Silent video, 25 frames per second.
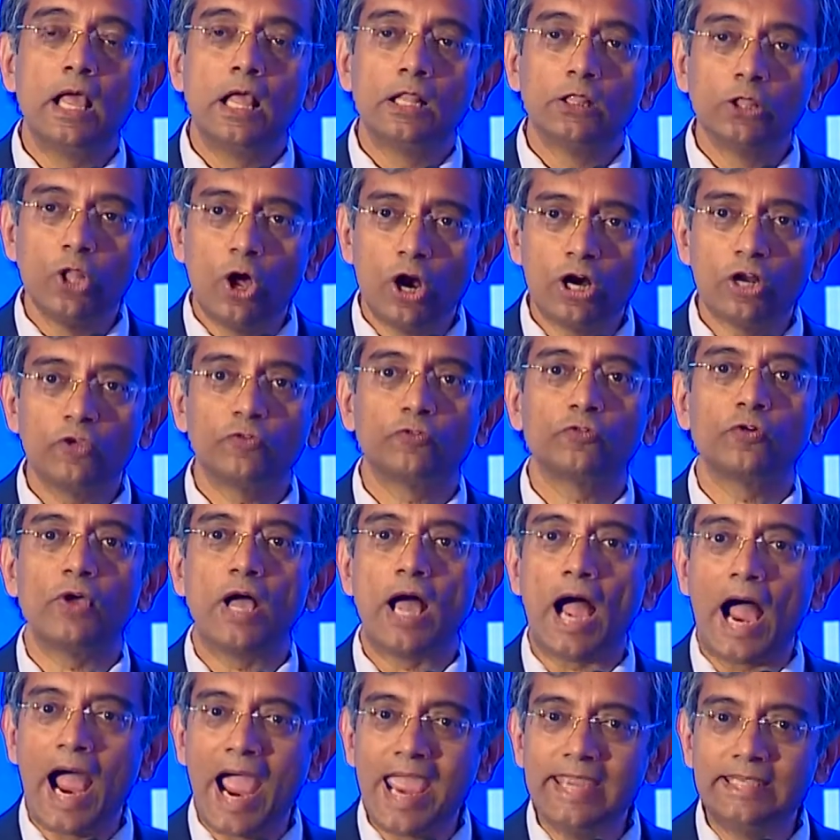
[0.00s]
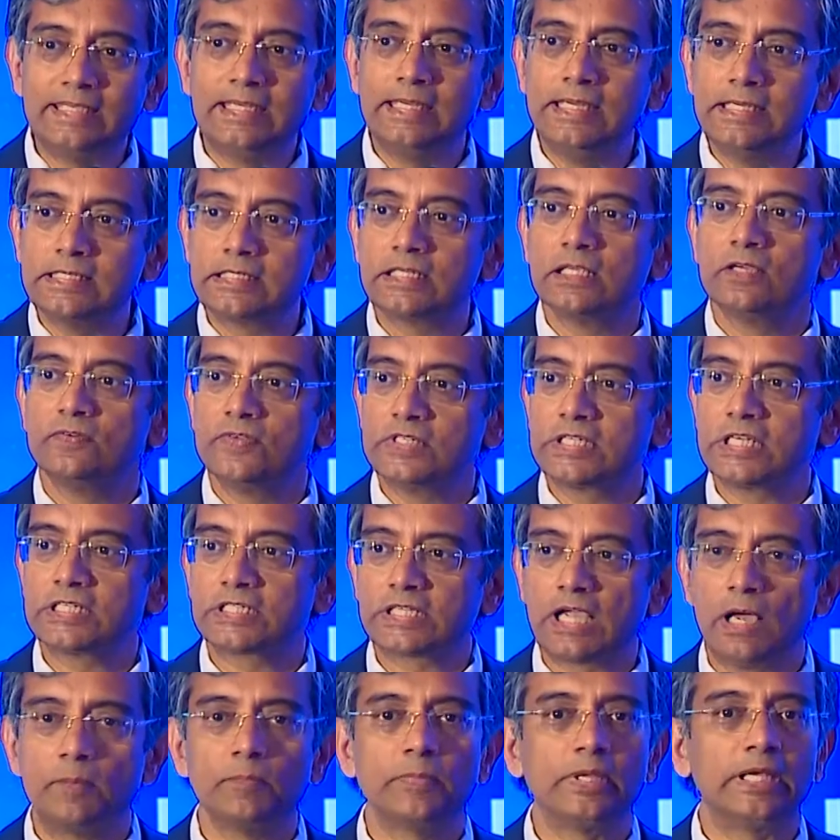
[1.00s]
a lot of IT services
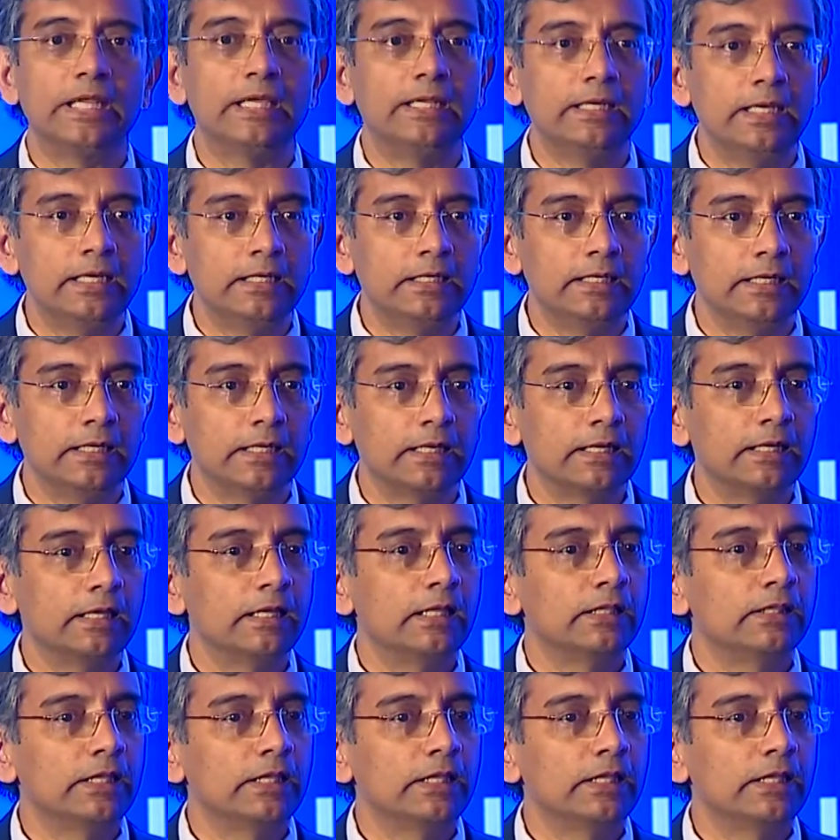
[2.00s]
company in India,